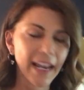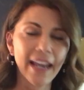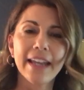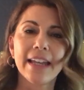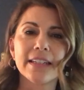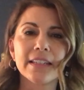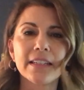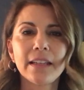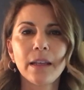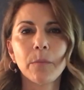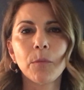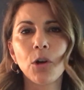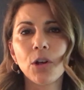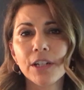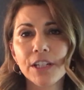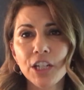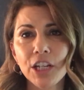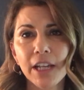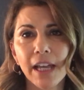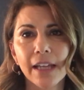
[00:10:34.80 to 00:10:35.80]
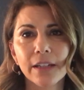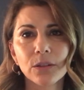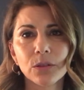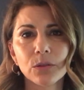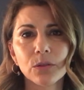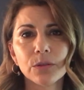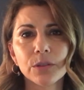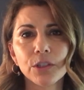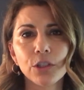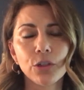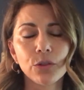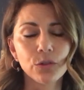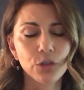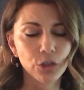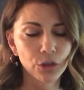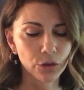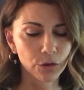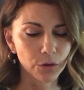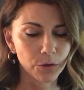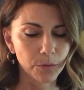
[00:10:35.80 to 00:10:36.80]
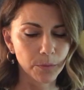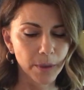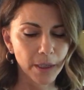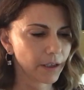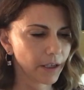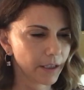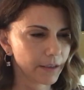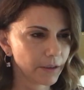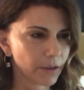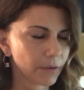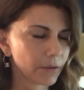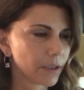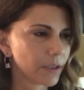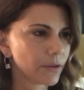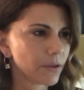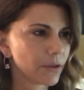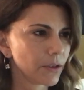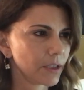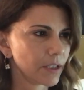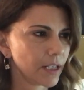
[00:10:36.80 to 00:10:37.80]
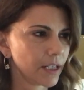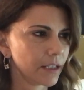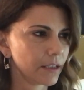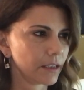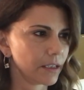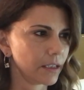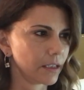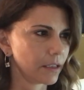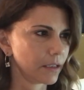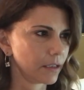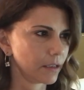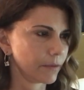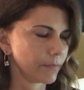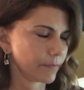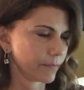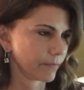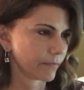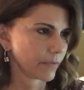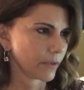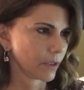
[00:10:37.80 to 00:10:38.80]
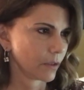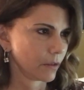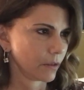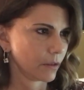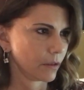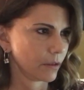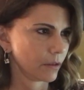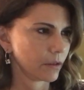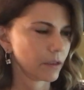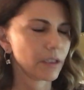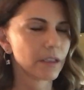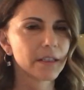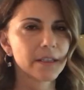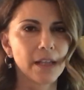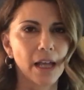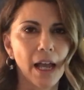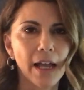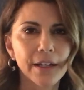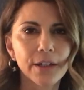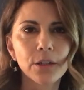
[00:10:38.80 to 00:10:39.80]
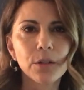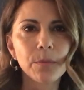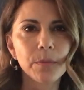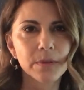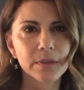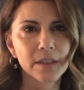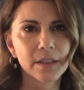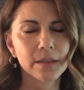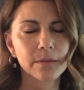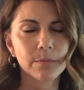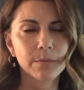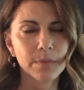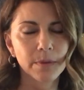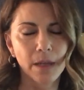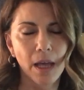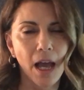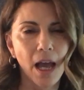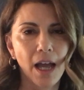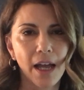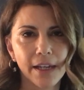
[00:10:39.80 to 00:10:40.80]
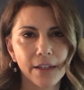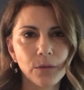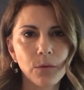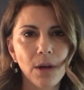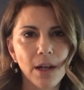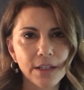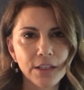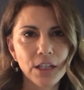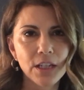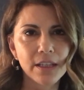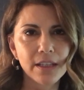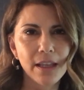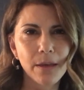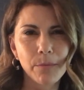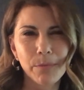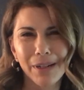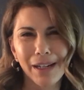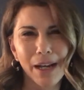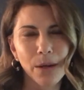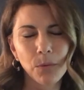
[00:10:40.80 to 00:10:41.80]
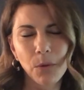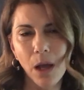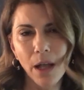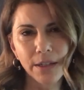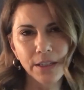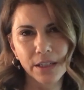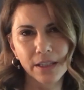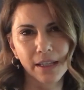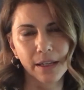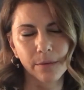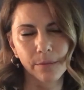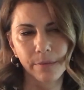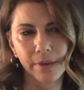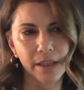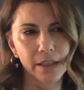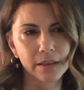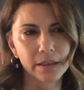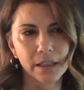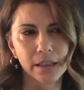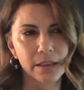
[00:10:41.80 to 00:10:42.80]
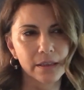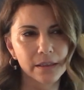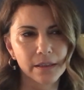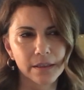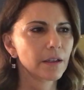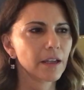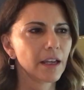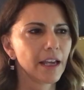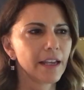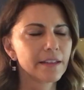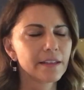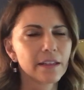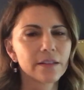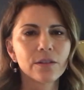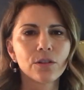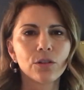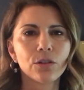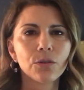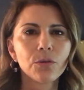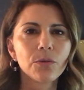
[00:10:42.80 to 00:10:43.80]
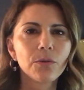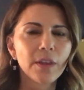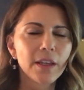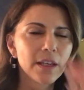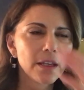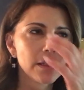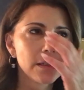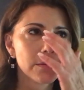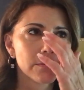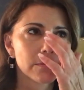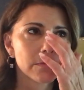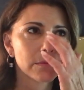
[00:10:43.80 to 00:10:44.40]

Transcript: ASMR channel on YouTube. I don't understand the desire behind watching them, but I watch them, and it's a soothing